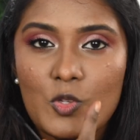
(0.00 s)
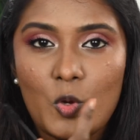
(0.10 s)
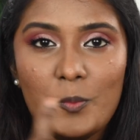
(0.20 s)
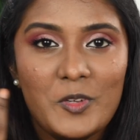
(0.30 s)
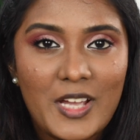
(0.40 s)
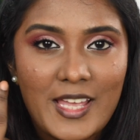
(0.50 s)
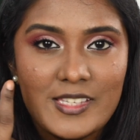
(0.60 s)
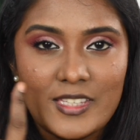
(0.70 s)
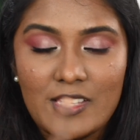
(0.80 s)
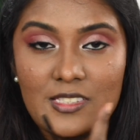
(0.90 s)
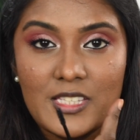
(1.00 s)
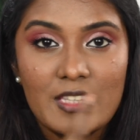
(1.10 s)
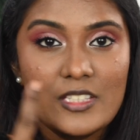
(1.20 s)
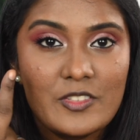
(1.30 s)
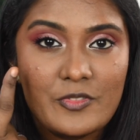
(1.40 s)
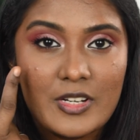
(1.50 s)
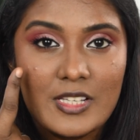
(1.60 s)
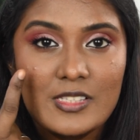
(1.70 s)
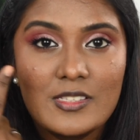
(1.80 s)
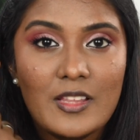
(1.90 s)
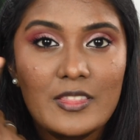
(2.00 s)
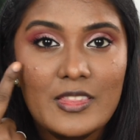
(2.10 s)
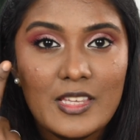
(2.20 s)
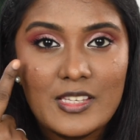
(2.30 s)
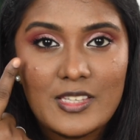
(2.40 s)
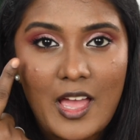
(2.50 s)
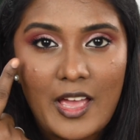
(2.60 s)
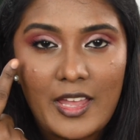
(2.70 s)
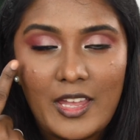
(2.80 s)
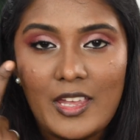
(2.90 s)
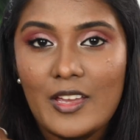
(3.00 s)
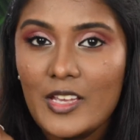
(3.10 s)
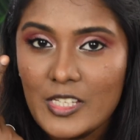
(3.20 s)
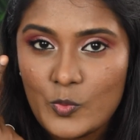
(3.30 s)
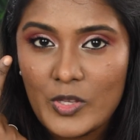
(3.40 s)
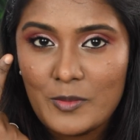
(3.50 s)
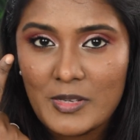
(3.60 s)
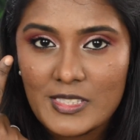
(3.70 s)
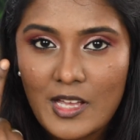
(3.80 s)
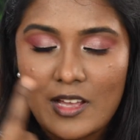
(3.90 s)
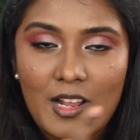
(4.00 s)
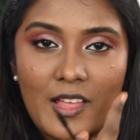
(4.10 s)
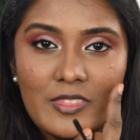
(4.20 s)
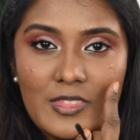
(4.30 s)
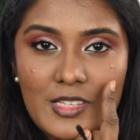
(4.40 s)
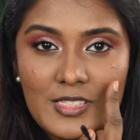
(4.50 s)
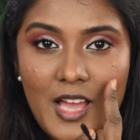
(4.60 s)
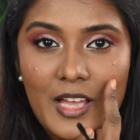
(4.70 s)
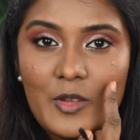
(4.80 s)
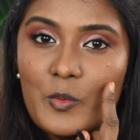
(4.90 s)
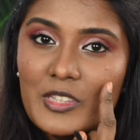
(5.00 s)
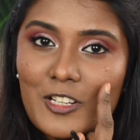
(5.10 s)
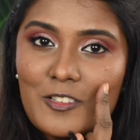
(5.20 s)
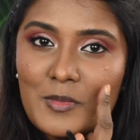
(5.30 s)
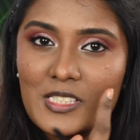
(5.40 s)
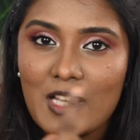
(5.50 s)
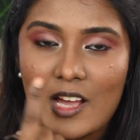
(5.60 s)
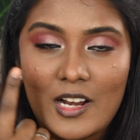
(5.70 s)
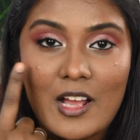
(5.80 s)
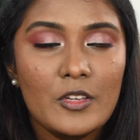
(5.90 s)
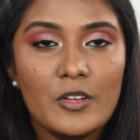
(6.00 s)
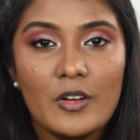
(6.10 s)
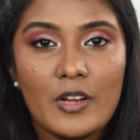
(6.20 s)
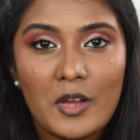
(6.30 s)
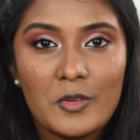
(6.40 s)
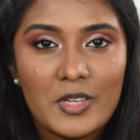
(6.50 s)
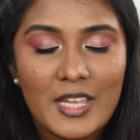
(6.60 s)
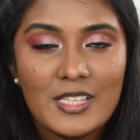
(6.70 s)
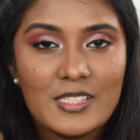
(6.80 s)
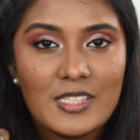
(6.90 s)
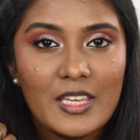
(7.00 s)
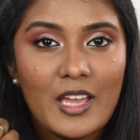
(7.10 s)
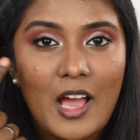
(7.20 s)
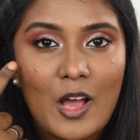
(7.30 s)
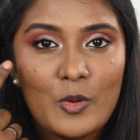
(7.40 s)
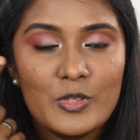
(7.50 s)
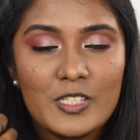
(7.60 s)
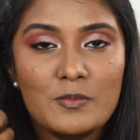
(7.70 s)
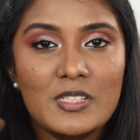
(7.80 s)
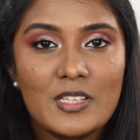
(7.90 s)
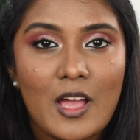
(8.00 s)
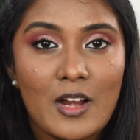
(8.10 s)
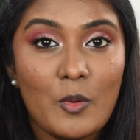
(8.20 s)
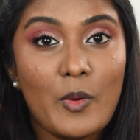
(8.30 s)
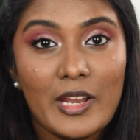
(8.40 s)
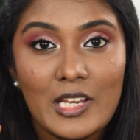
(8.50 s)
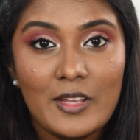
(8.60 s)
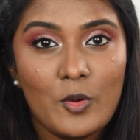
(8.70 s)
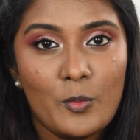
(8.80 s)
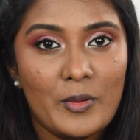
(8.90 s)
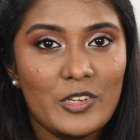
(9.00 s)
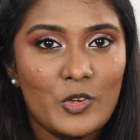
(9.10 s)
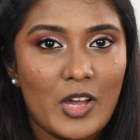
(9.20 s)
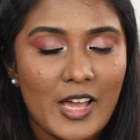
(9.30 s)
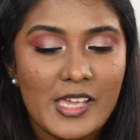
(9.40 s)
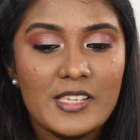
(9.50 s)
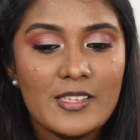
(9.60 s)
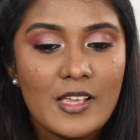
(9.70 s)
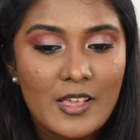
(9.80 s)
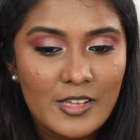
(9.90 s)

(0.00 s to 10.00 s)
So hope you guys can see the difference. This eye is with mascara and this eye without mascara. You know, now you can see how this mascara widely opened your eyes.